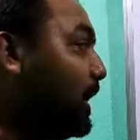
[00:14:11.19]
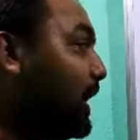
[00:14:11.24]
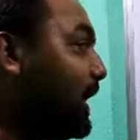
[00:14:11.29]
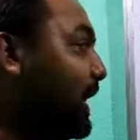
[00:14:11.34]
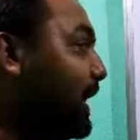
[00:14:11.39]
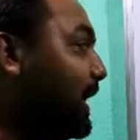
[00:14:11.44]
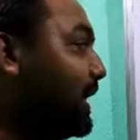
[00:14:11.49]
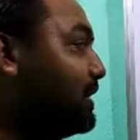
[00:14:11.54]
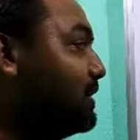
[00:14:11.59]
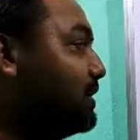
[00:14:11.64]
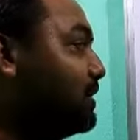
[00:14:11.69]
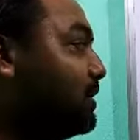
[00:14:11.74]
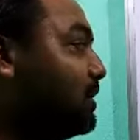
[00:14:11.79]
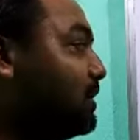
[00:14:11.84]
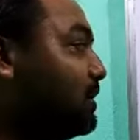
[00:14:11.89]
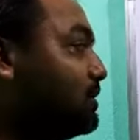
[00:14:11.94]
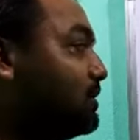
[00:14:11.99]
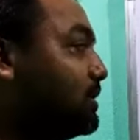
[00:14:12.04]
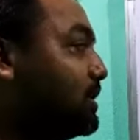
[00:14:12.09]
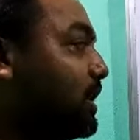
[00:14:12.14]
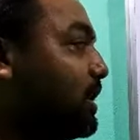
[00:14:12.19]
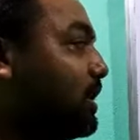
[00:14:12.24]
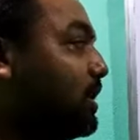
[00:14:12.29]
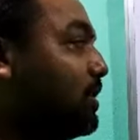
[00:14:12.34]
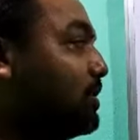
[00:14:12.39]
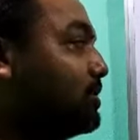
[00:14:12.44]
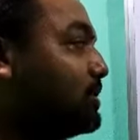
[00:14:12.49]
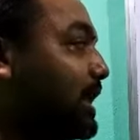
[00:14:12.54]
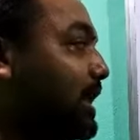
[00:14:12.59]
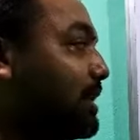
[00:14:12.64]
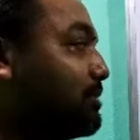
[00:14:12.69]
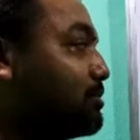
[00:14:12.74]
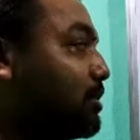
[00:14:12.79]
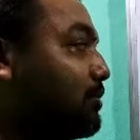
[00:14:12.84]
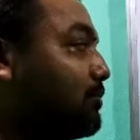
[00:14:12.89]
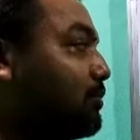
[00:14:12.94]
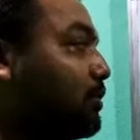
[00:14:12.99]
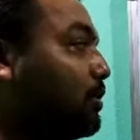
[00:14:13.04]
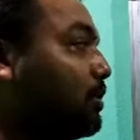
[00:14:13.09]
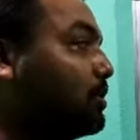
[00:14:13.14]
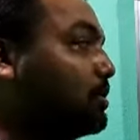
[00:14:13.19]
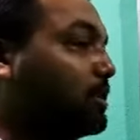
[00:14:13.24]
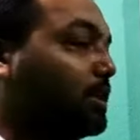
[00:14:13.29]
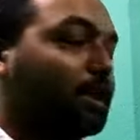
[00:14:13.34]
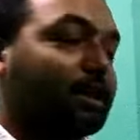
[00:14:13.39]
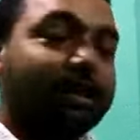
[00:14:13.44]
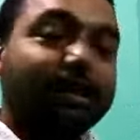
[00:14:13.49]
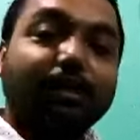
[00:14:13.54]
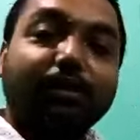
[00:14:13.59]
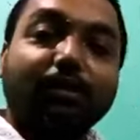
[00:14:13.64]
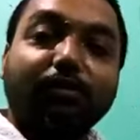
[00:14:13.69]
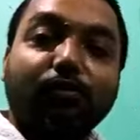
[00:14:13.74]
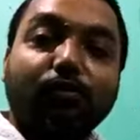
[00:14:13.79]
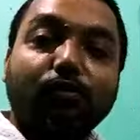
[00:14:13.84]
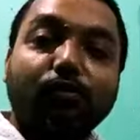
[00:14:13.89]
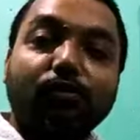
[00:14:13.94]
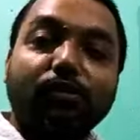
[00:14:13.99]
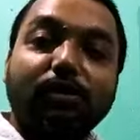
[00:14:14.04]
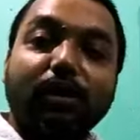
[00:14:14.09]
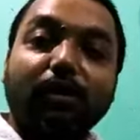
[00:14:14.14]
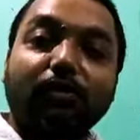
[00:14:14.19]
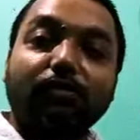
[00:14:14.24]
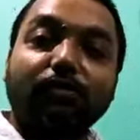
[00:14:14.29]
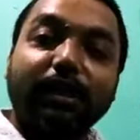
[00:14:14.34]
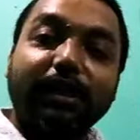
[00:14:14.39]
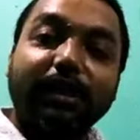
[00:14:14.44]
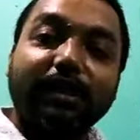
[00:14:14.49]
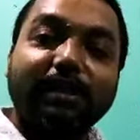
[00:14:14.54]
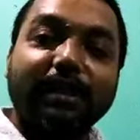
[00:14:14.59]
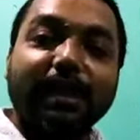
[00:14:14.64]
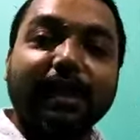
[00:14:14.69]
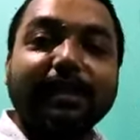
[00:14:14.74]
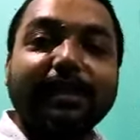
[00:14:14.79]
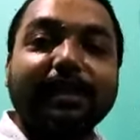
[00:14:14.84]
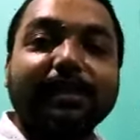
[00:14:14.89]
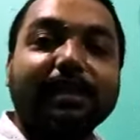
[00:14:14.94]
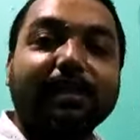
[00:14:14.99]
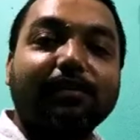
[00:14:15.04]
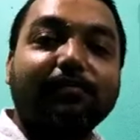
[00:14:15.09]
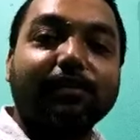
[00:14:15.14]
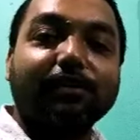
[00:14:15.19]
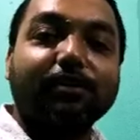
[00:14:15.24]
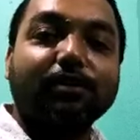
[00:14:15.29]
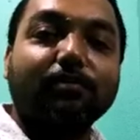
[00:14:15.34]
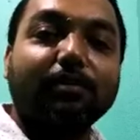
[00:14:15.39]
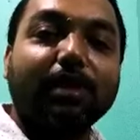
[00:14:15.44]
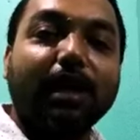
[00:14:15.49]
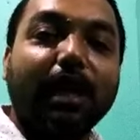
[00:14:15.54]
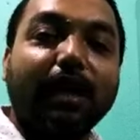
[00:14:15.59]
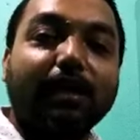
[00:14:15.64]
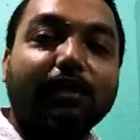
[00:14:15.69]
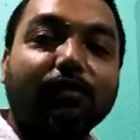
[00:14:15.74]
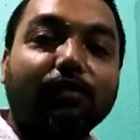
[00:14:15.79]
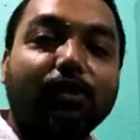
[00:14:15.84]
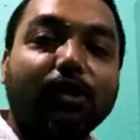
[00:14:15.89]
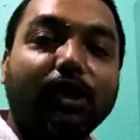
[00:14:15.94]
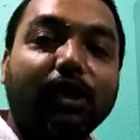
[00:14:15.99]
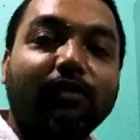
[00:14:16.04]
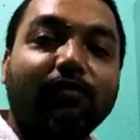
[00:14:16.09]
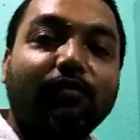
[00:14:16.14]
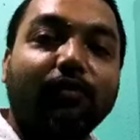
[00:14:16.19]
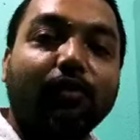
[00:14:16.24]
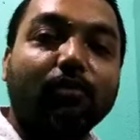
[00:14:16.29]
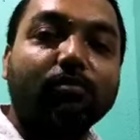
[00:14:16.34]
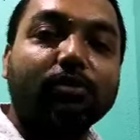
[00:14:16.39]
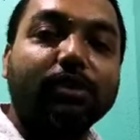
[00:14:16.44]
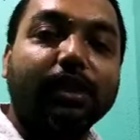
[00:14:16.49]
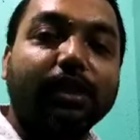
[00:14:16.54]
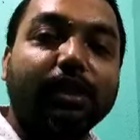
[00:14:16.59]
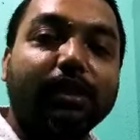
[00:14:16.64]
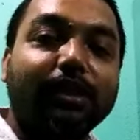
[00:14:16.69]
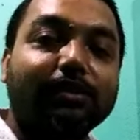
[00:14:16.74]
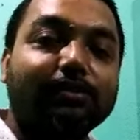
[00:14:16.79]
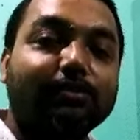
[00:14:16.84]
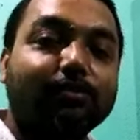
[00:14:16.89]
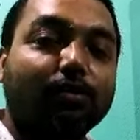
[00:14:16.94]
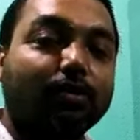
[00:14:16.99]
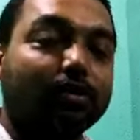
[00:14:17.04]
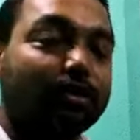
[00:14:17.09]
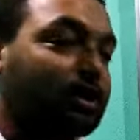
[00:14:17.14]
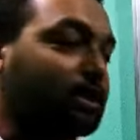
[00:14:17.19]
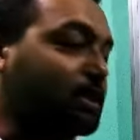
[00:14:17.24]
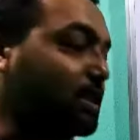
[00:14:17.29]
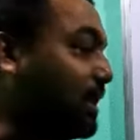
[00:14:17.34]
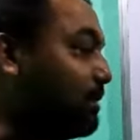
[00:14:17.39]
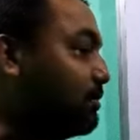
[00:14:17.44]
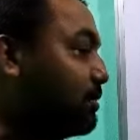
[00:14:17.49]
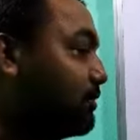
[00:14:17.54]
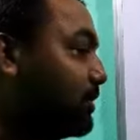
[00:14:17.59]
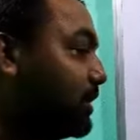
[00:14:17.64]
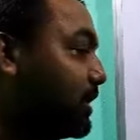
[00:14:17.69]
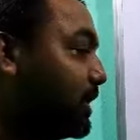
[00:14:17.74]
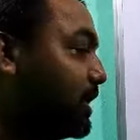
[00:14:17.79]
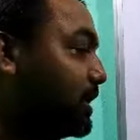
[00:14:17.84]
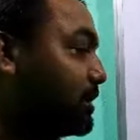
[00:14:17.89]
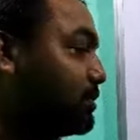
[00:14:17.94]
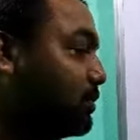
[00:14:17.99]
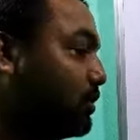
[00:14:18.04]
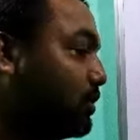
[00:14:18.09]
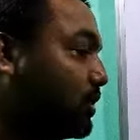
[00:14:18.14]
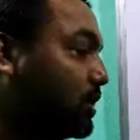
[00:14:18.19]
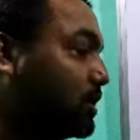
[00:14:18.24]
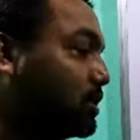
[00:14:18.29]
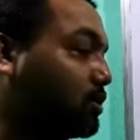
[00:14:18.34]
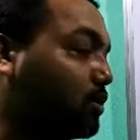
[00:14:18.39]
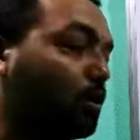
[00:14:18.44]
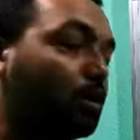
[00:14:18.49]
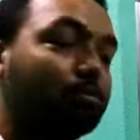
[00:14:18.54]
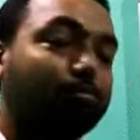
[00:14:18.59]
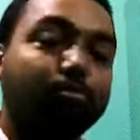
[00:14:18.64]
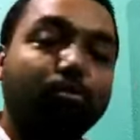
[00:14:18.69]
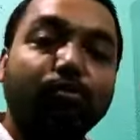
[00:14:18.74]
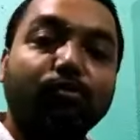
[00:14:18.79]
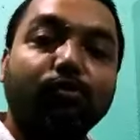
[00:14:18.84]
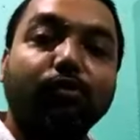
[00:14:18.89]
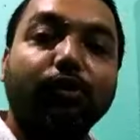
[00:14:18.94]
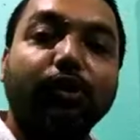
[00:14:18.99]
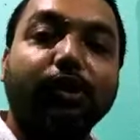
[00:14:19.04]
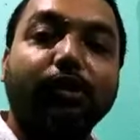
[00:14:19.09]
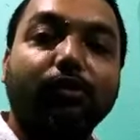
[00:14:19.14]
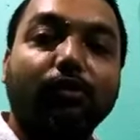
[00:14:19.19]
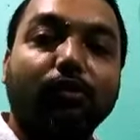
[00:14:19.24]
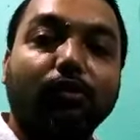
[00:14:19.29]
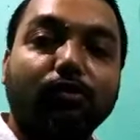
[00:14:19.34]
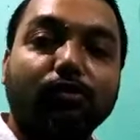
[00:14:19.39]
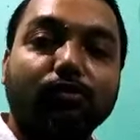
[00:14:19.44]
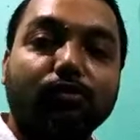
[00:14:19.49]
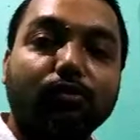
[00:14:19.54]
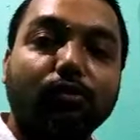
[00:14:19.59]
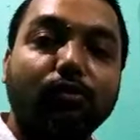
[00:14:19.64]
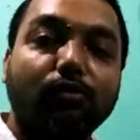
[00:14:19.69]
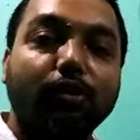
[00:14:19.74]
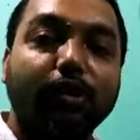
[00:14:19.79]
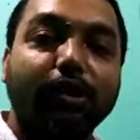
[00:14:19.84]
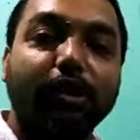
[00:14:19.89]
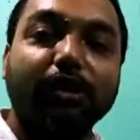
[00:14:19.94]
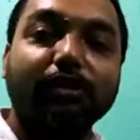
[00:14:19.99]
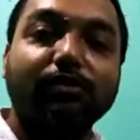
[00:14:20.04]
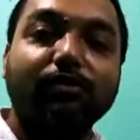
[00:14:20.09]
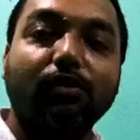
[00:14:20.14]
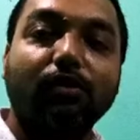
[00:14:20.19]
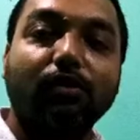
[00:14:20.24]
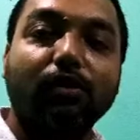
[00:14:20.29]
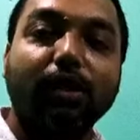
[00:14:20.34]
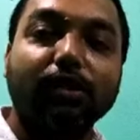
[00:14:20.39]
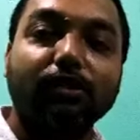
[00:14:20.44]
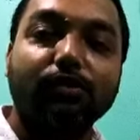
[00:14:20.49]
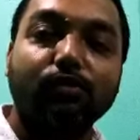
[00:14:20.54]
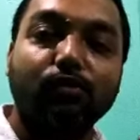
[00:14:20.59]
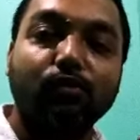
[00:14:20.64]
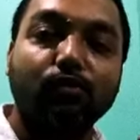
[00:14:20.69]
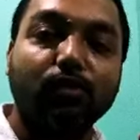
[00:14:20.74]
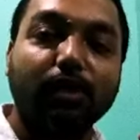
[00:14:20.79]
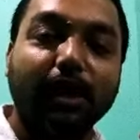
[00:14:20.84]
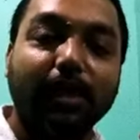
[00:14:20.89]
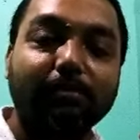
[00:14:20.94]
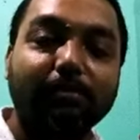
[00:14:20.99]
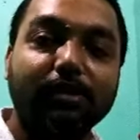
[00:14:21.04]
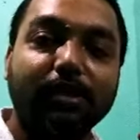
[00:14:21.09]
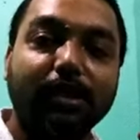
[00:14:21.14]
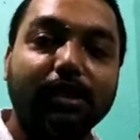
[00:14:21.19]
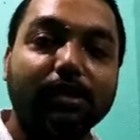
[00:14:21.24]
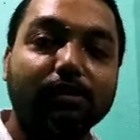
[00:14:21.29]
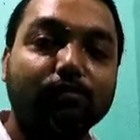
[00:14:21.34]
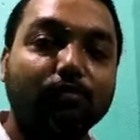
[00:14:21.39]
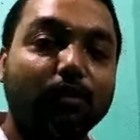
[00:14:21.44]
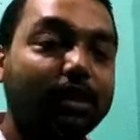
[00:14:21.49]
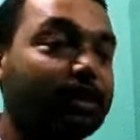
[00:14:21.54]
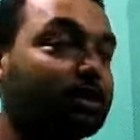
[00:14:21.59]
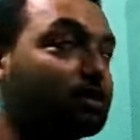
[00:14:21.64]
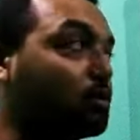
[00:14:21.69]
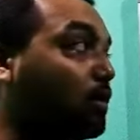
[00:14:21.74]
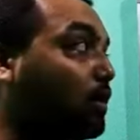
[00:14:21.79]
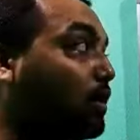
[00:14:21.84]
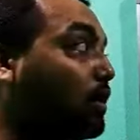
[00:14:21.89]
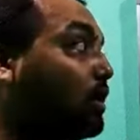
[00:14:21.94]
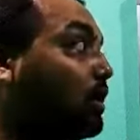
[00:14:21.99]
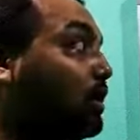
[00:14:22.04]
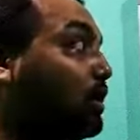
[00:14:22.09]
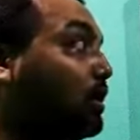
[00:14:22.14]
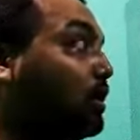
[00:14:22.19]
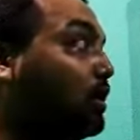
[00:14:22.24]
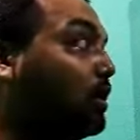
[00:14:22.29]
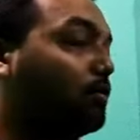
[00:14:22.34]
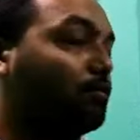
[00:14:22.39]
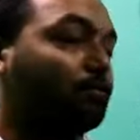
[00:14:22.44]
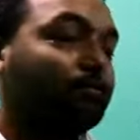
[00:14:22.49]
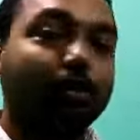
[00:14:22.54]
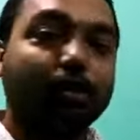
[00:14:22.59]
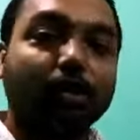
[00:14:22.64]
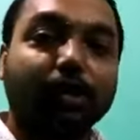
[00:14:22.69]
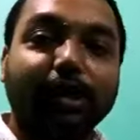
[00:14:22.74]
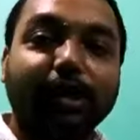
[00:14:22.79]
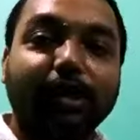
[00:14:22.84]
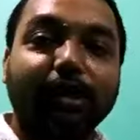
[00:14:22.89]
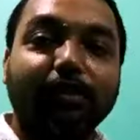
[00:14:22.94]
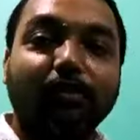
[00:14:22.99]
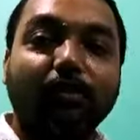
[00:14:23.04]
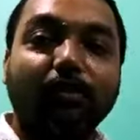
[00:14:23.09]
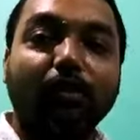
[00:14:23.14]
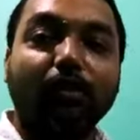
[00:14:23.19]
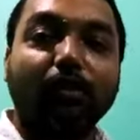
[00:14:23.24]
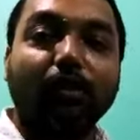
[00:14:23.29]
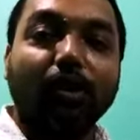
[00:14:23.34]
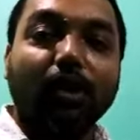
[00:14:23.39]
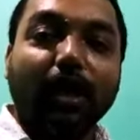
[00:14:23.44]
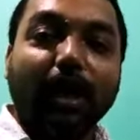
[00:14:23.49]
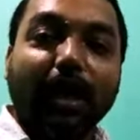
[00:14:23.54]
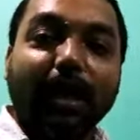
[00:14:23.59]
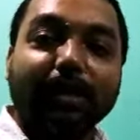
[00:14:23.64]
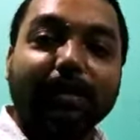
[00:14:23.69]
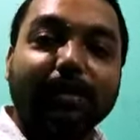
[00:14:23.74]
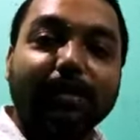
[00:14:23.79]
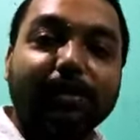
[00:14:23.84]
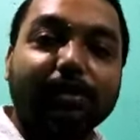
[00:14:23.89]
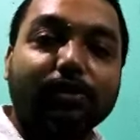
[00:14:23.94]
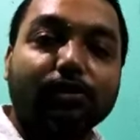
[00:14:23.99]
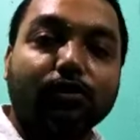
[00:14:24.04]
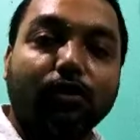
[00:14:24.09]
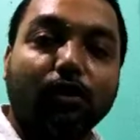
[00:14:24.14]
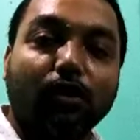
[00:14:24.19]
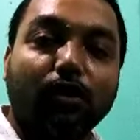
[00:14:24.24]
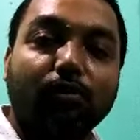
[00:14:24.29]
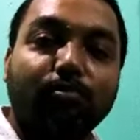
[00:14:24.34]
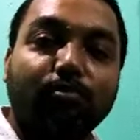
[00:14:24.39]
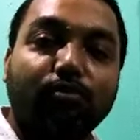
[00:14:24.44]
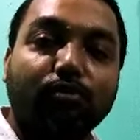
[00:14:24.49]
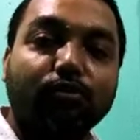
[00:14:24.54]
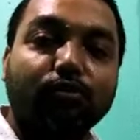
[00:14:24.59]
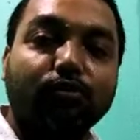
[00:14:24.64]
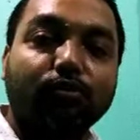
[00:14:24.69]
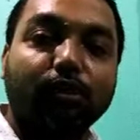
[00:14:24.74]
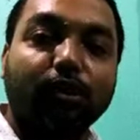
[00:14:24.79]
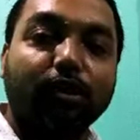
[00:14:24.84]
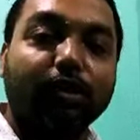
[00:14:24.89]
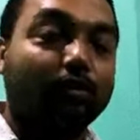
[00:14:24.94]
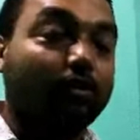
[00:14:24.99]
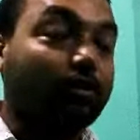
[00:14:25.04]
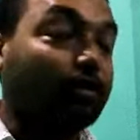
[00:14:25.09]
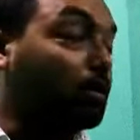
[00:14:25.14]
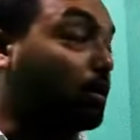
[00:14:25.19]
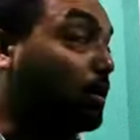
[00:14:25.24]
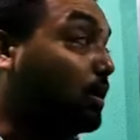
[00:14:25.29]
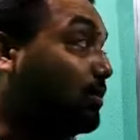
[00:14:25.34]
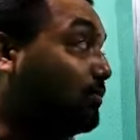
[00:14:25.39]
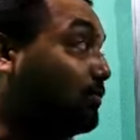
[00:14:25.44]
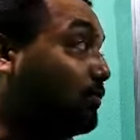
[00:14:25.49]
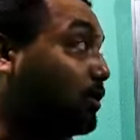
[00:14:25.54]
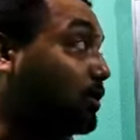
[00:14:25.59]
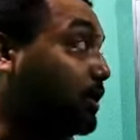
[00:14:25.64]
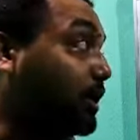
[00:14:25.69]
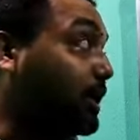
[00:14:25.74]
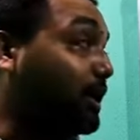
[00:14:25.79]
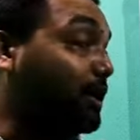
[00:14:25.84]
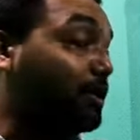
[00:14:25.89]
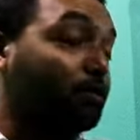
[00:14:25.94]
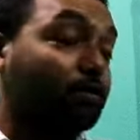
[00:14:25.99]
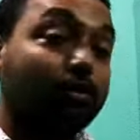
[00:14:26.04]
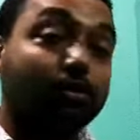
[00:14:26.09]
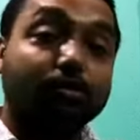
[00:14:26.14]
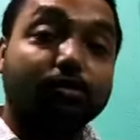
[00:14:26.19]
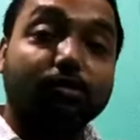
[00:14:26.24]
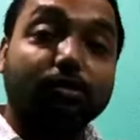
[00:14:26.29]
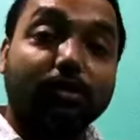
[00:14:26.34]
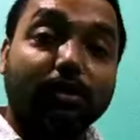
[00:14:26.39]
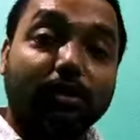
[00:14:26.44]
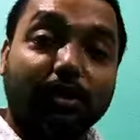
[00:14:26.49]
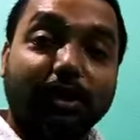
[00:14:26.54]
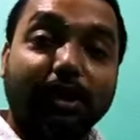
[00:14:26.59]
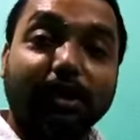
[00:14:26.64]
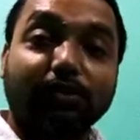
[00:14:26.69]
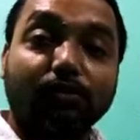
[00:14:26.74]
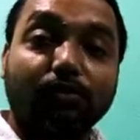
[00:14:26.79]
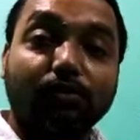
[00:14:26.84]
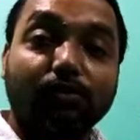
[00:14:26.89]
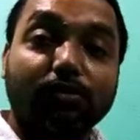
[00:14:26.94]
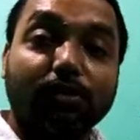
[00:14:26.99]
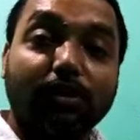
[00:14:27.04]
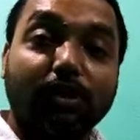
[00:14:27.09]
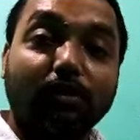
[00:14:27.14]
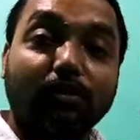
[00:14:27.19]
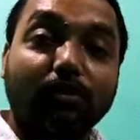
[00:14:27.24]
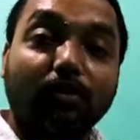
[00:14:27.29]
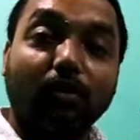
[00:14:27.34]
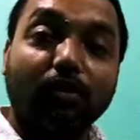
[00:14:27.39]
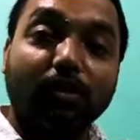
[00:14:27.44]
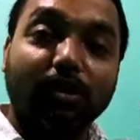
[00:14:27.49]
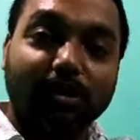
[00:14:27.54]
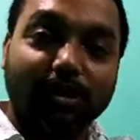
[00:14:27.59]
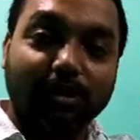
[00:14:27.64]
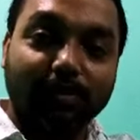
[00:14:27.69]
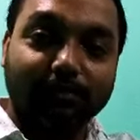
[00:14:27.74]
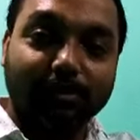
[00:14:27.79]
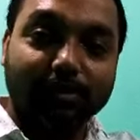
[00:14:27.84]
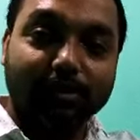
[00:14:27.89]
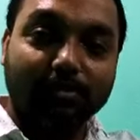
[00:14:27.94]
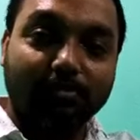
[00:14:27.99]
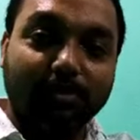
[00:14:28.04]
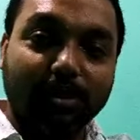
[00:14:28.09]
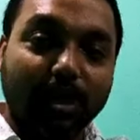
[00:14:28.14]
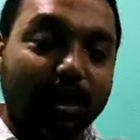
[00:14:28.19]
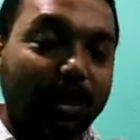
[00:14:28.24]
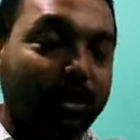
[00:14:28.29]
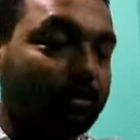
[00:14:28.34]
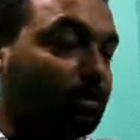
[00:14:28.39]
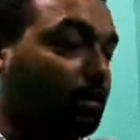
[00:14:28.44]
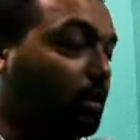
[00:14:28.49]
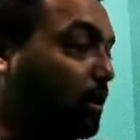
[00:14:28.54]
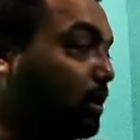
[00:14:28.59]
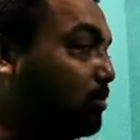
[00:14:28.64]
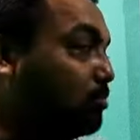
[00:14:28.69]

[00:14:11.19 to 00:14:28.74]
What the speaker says: And the types of rock that cools down inside the surface of the earth only and forms igneous rock, this type of igneous rock is called plutonic rock. So igneous rock has two types, that is, one is called volcanic rock, other is called plutonic rock. Volcanic rocks that cools down on the surface of the earth.